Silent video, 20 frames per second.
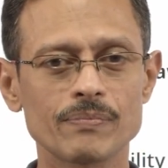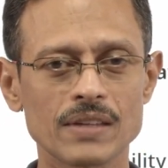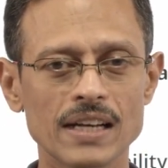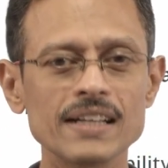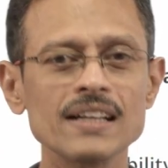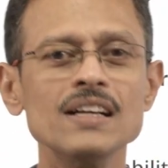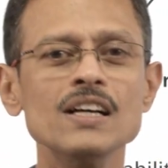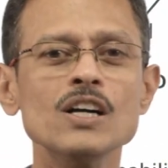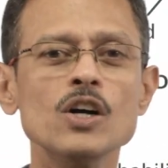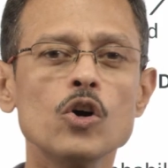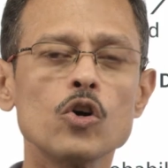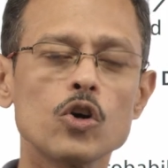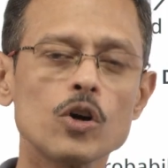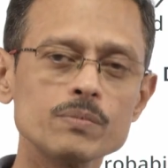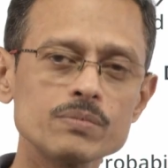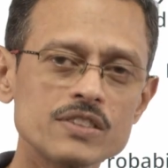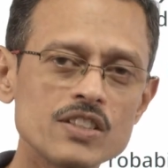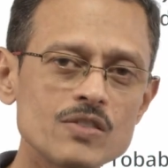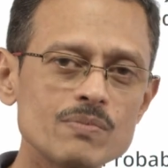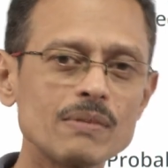right?
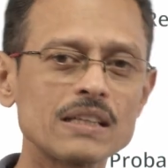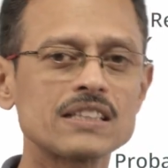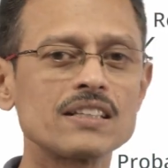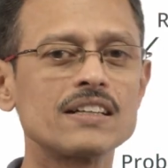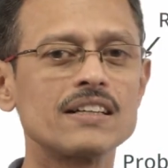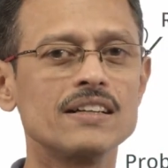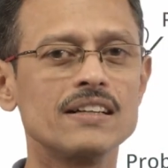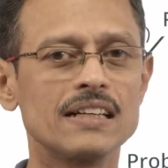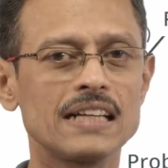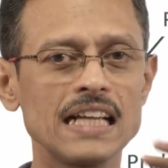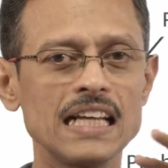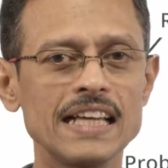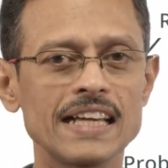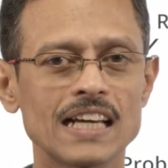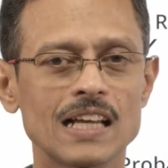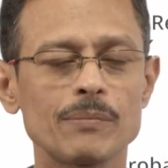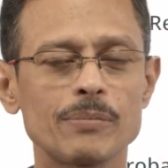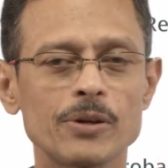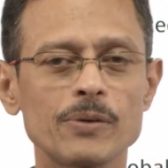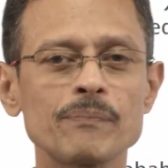Hope this method really
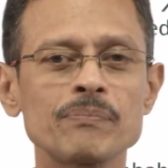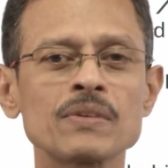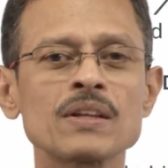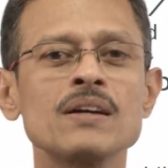helped you.